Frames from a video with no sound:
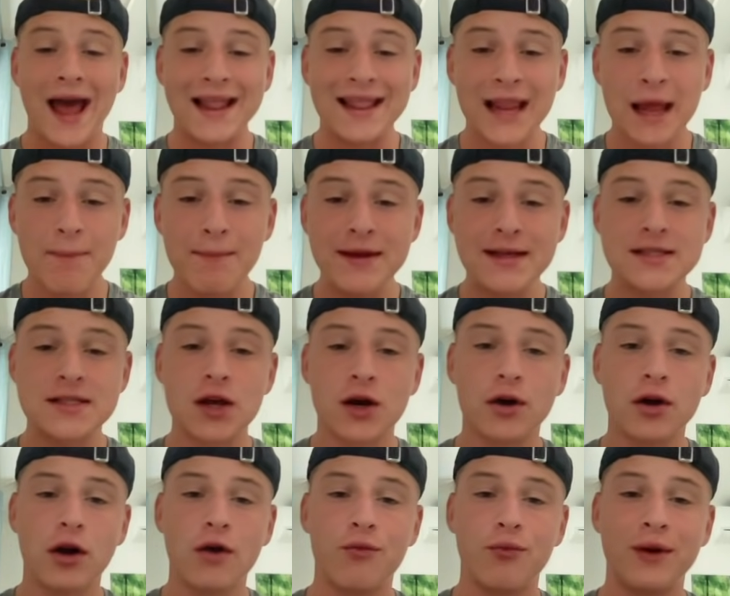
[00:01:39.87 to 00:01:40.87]
and let me
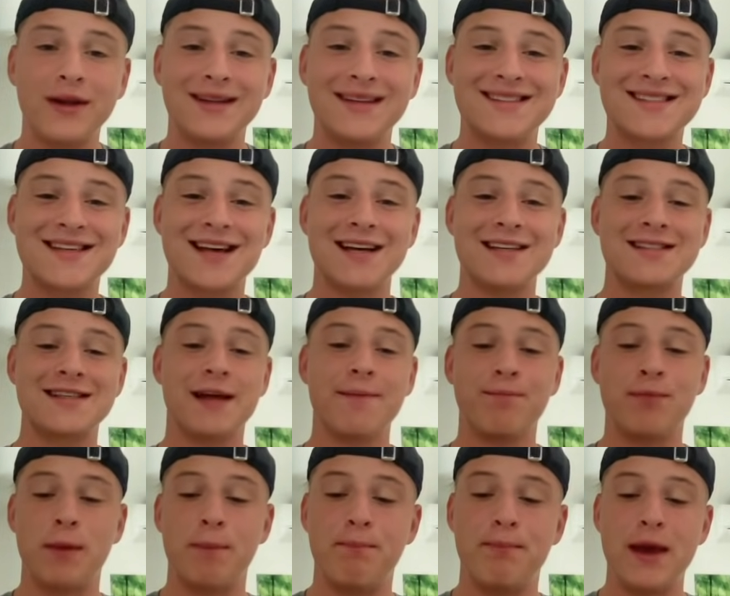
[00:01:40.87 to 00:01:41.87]
start off with discussing
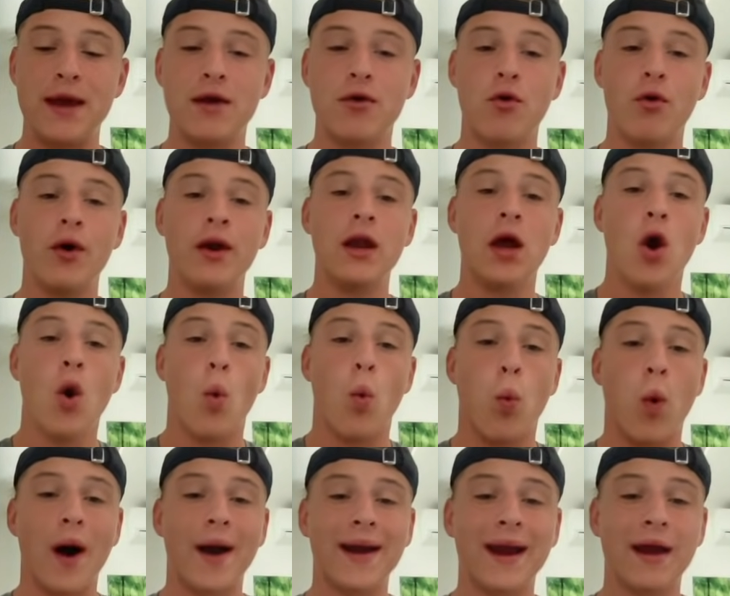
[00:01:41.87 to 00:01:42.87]
the Bitcoin
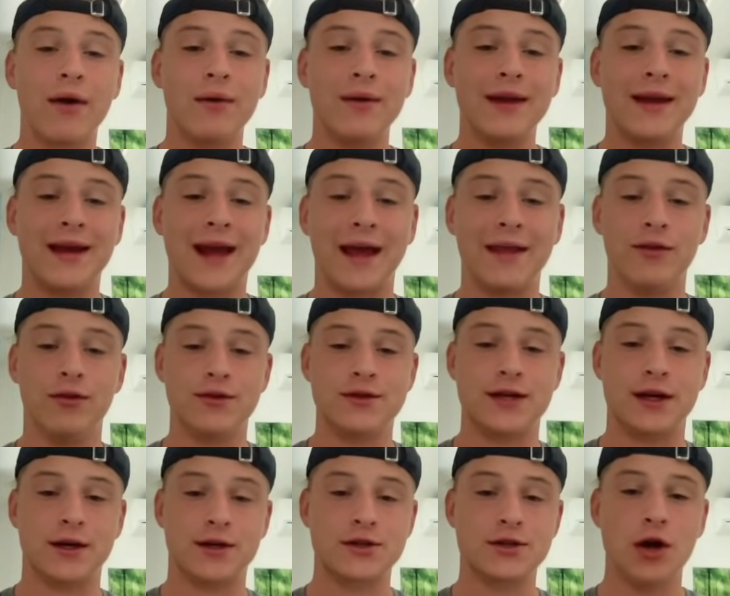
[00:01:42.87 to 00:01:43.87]
one hourly candles
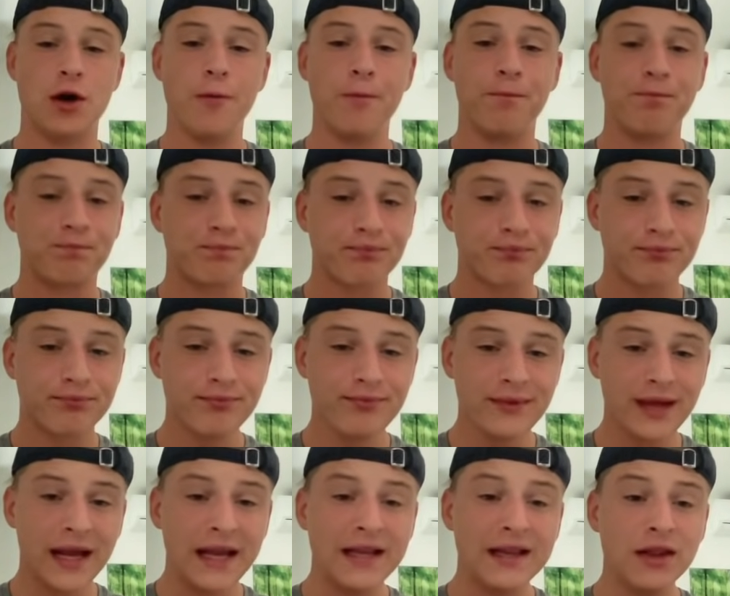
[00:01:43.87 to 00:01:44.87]
here. So
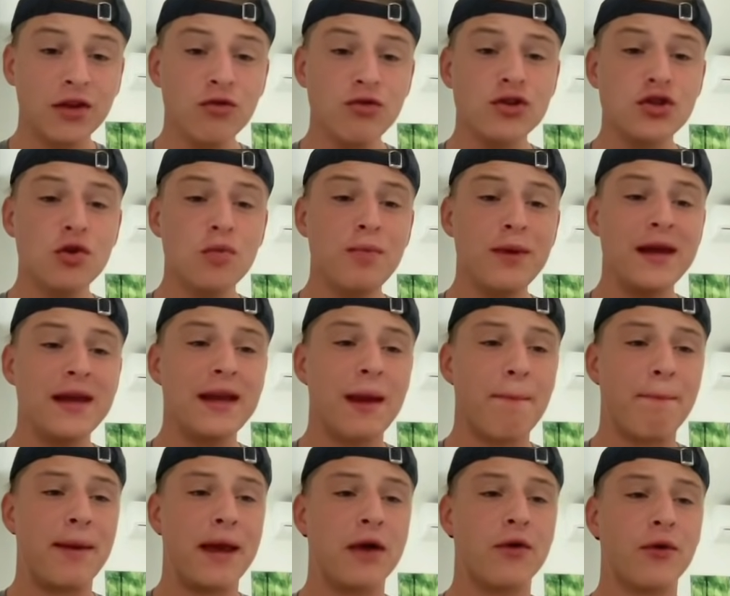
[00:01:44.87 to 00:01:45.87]
it looks to be
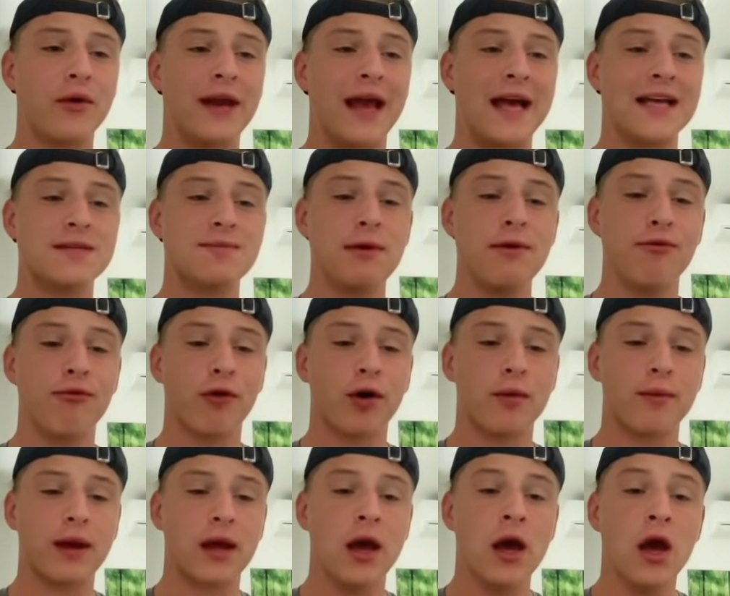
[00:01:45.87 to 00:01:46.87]
that Bitcoin has been
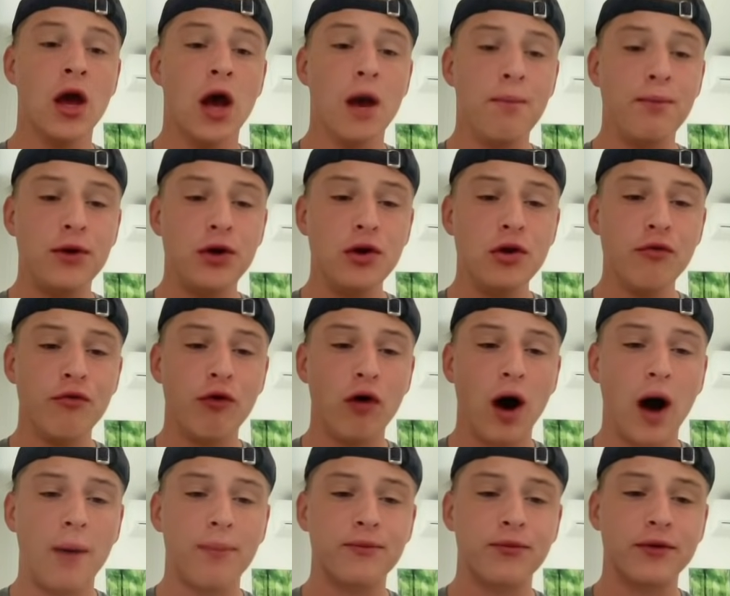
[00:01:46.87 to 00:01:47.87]
forming a beautiful
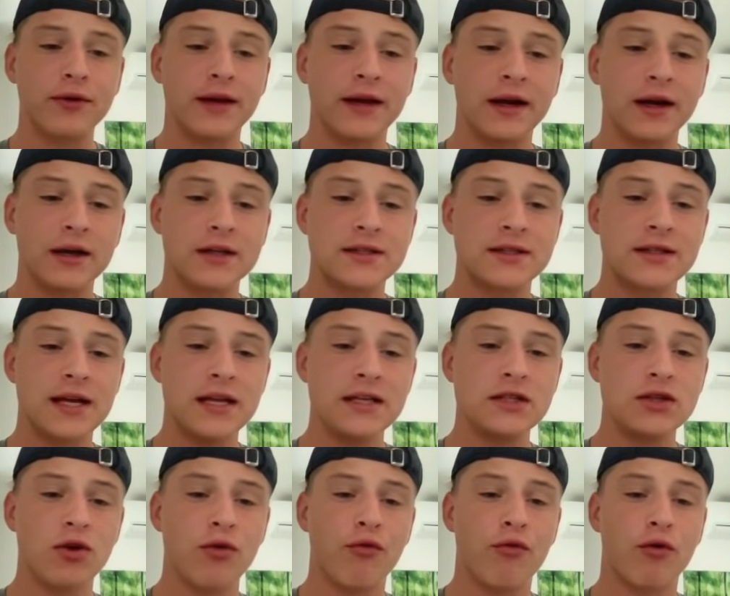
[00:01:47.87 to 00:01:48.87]
uptrend here
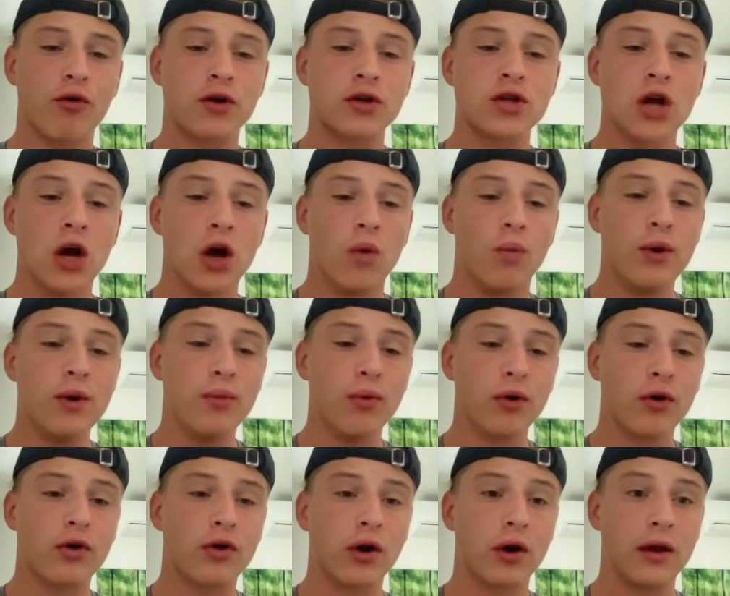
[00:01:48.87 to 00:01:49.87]
since, of course, we
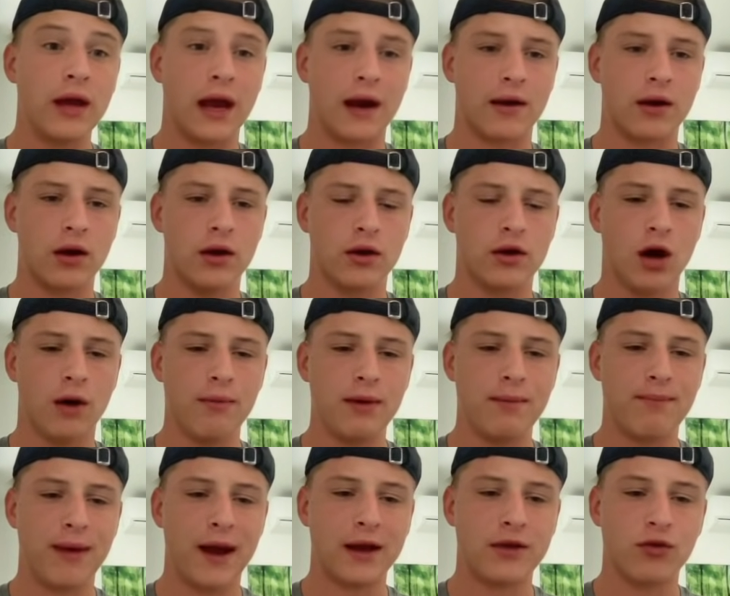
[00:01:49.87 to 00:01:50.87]
were yeah uh, coming
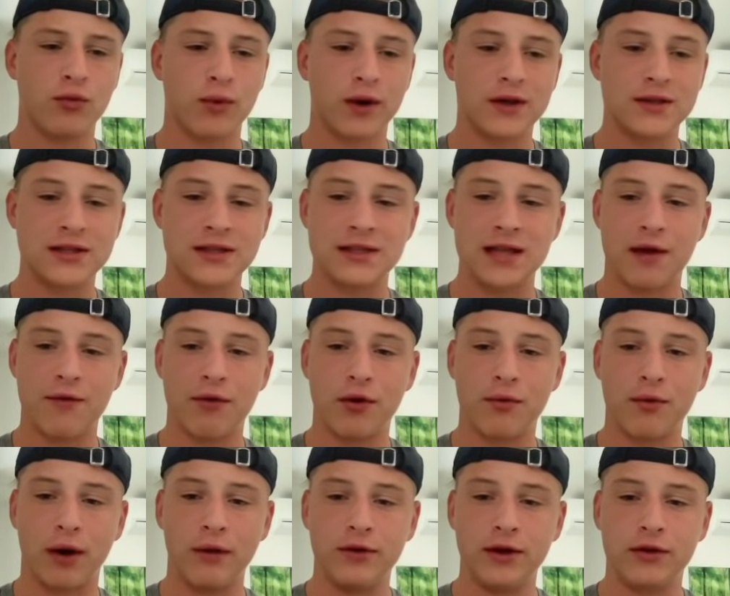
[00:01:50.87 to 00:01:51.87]
back towards this level
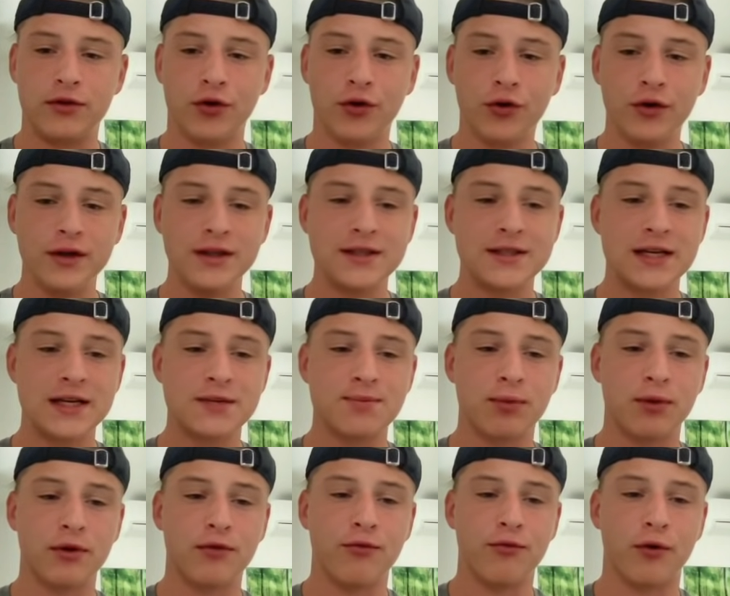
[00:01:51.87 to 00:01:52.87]
around the
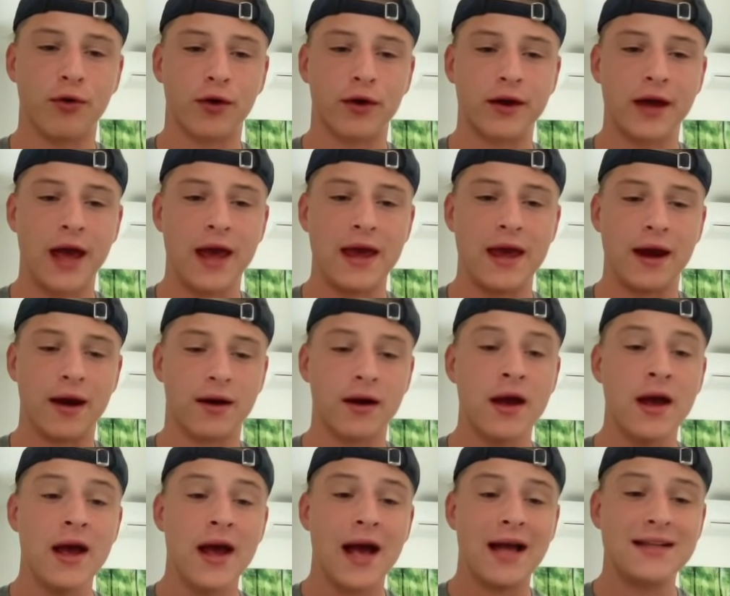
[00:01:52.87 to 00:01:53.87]
36.4k here.
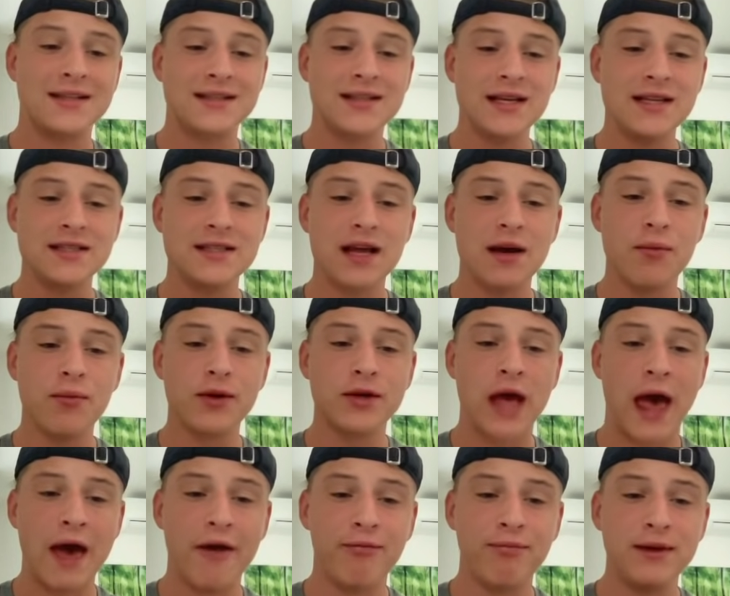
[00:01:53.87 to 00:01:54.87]
And since then, we
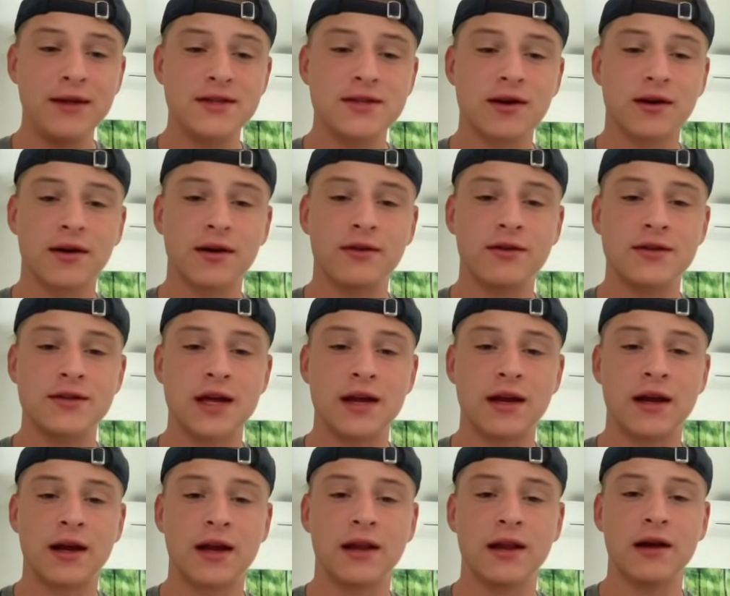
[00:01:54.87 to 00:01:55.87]
have been starting to set a
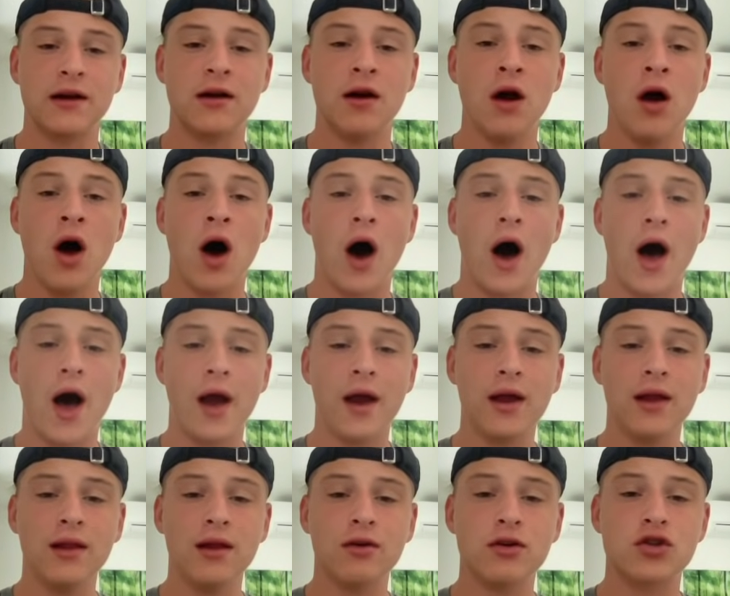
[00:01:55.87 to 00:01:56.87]
clear
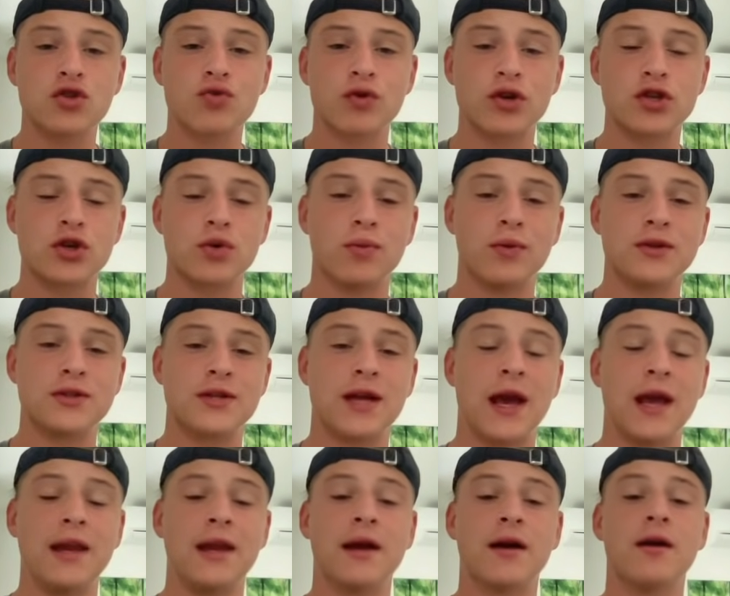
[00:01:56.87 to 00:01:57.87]
high-low structure once
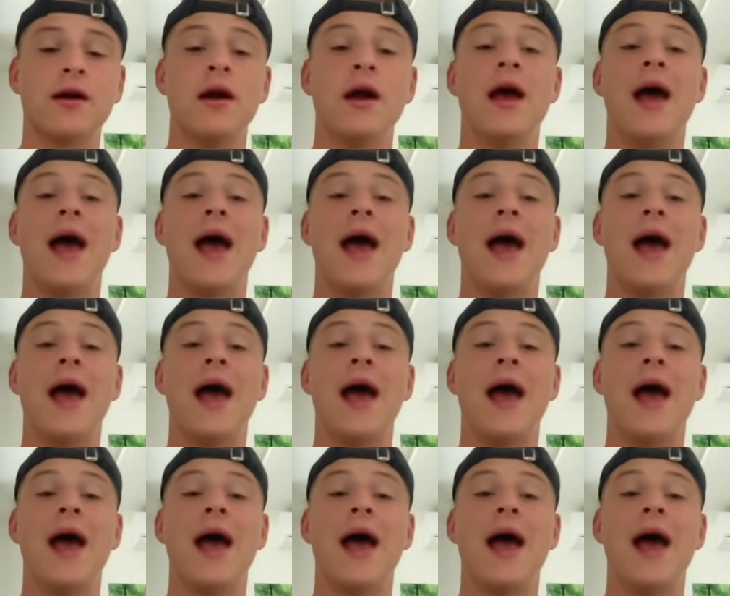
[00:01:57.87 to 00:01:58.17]
again here,